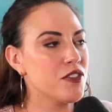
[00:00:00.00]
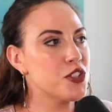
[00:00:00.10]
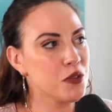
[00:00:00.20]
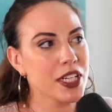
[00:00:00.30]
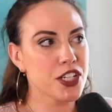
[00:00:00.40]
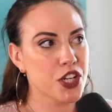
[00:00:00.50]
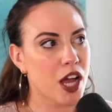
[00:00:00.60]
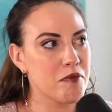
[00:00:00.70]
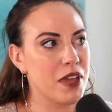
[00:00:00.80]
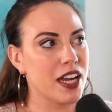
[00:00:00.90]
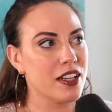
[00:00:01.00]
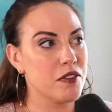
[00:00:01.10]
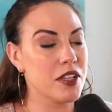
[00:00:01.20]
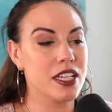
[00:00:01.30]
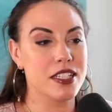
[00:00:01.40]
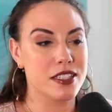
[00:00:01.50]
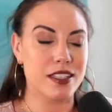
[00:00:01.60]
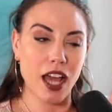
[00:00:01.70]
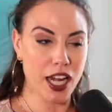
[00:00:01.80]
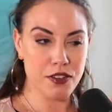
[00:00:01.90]
doing a job that is
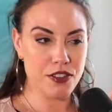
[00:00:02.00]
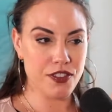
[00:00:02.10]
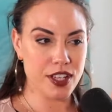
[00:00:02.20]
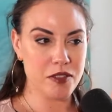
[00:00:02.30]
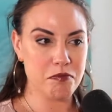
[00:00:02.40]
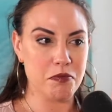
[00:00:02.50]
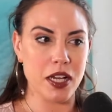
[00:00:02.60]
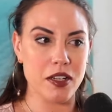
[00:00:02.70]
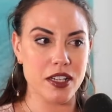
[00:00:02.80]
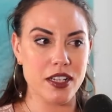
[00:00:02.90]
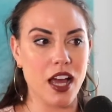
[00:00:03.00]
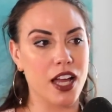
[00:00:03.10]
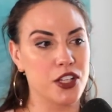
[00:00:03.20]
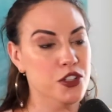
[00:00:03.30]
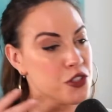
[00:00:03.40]
kind of a fit, but not your